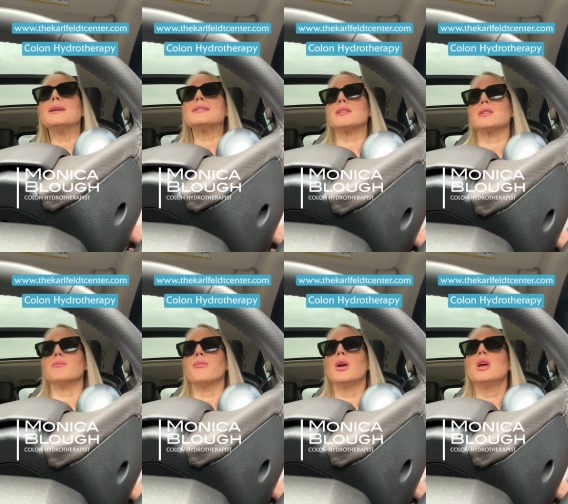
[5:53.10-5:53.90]

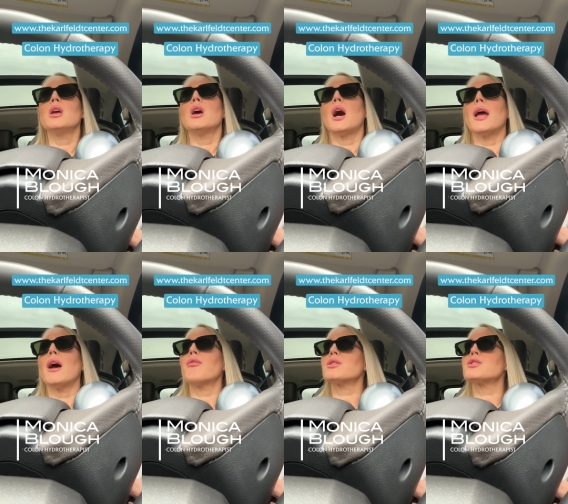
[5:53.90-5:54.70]
system, I
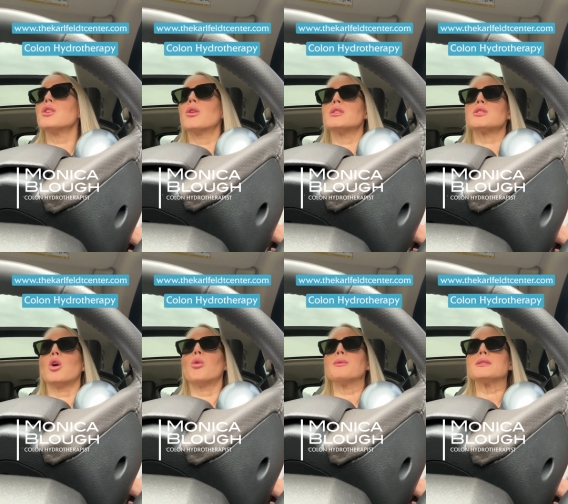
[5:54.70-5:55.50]
have what's known as
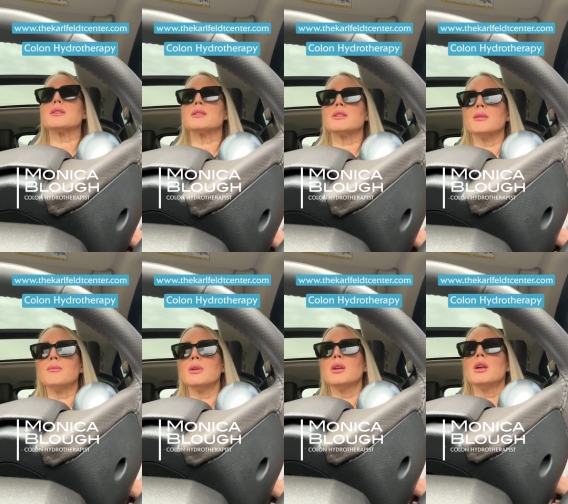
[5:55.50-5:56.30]
the open
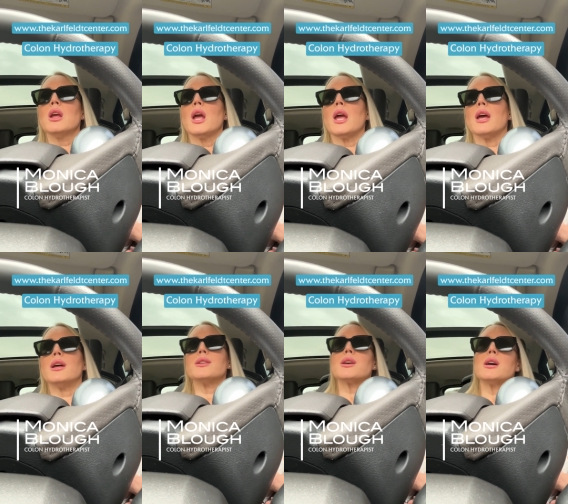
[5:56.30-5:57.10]
system.
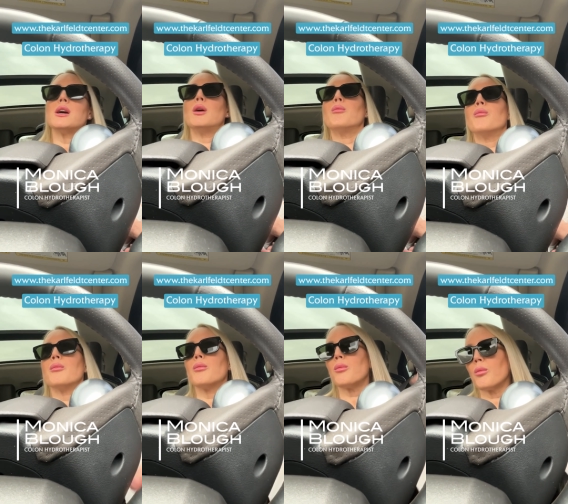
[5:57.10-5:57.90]
And
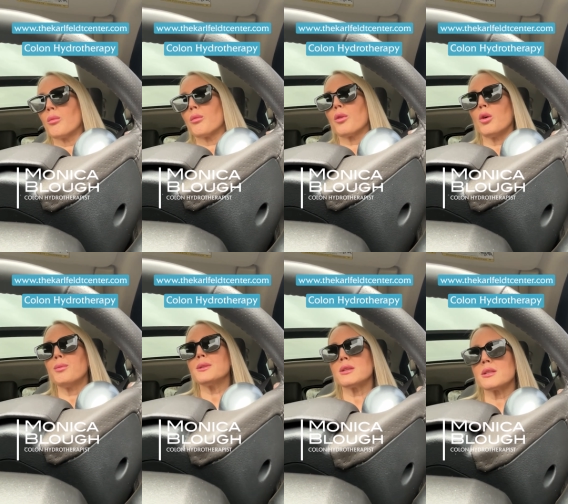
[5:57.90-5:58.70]
um, the
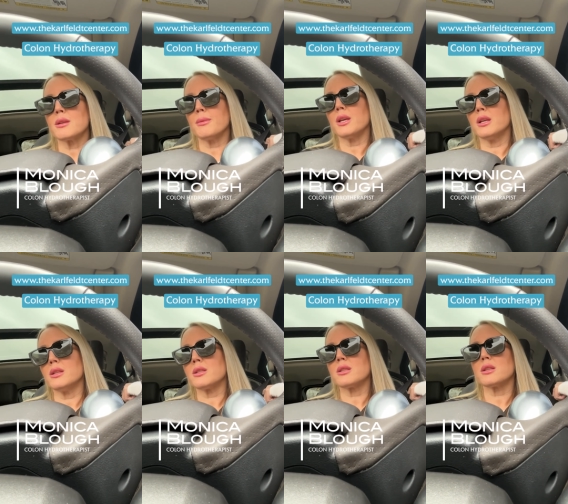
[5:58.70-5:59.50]
open system
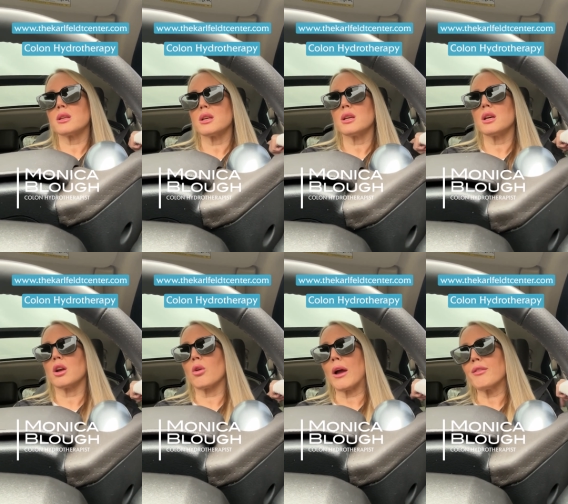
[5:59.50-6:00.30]
is
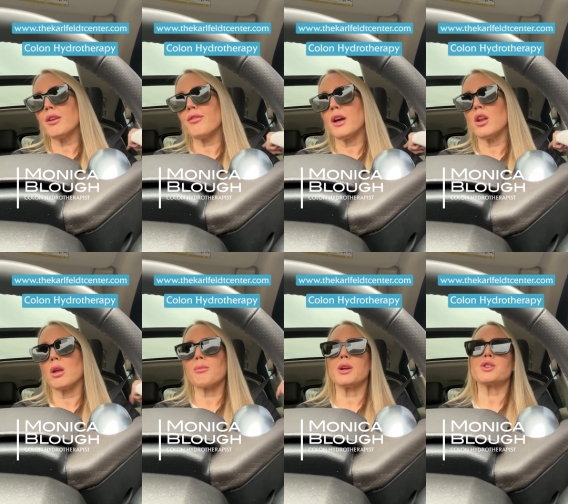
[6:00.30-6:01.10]
a gravity fed,
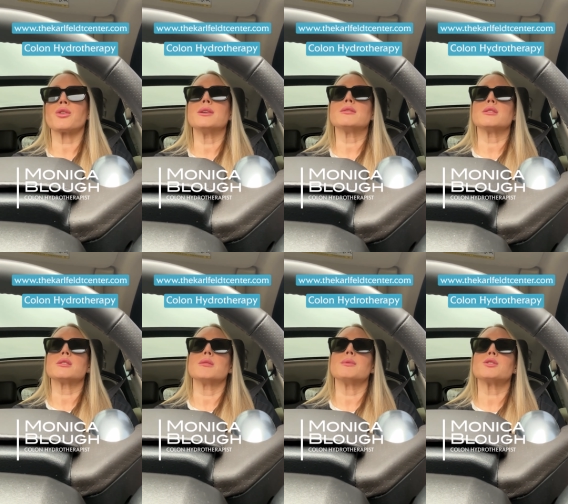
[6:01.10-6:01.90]
non pressurized
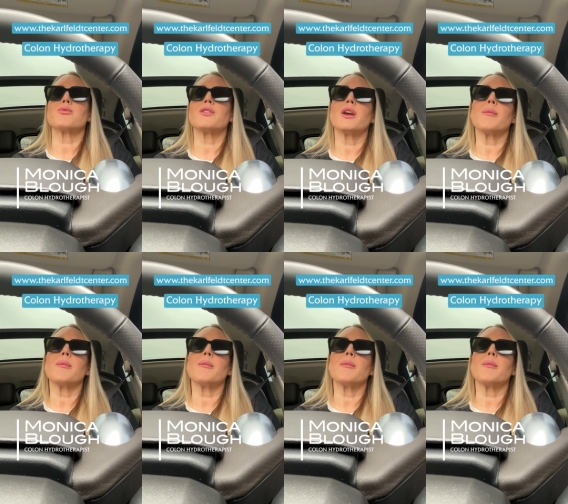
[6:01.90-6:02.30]
system. It's very